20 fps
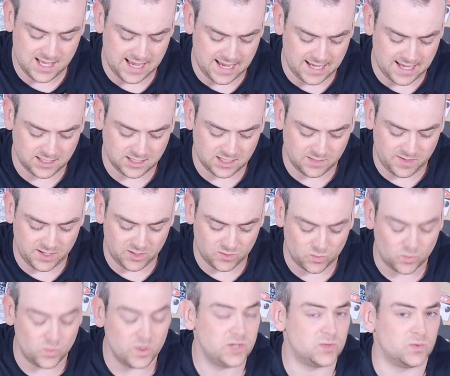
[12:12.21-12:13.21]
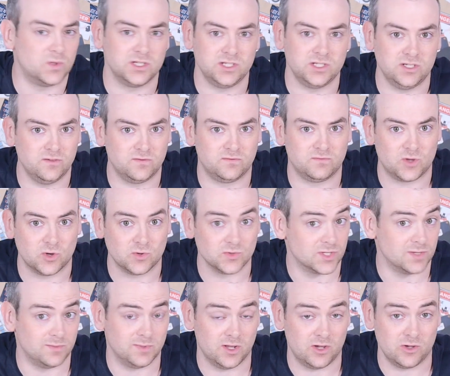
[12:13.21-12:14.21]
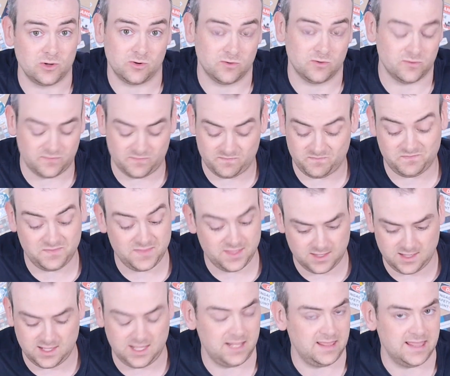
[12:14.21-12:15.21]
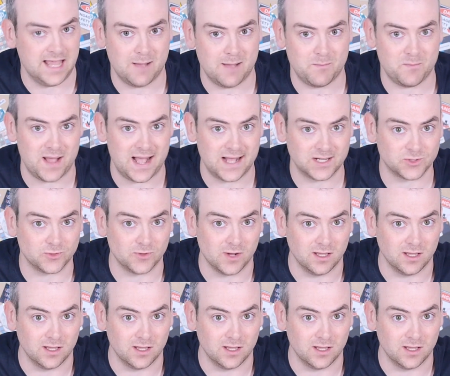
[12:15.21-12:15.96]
And depending on which one you've got the supply of in that batch